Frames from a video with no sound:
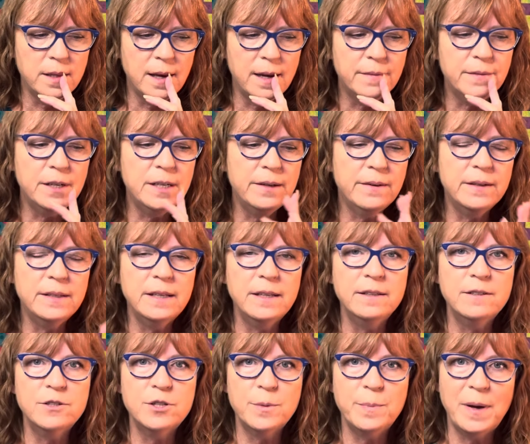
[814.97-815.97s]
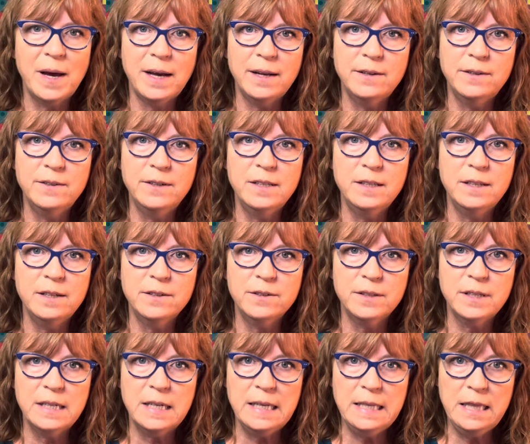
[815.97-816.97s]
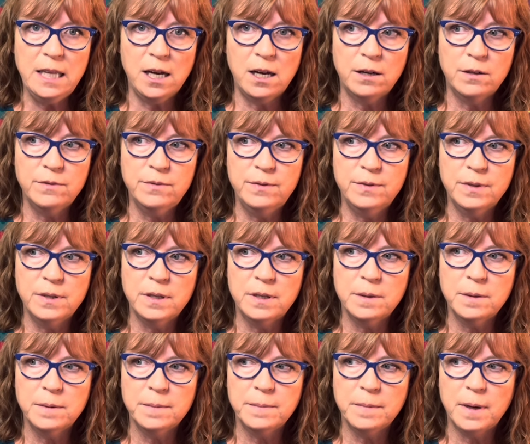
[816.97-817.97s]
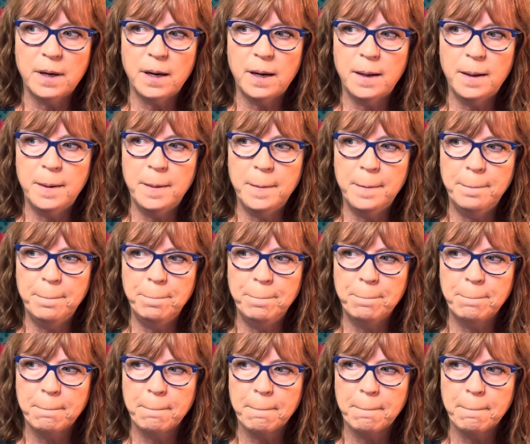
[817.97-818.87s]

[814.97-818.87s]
Every now and then there's a pattern in there that I love. Um,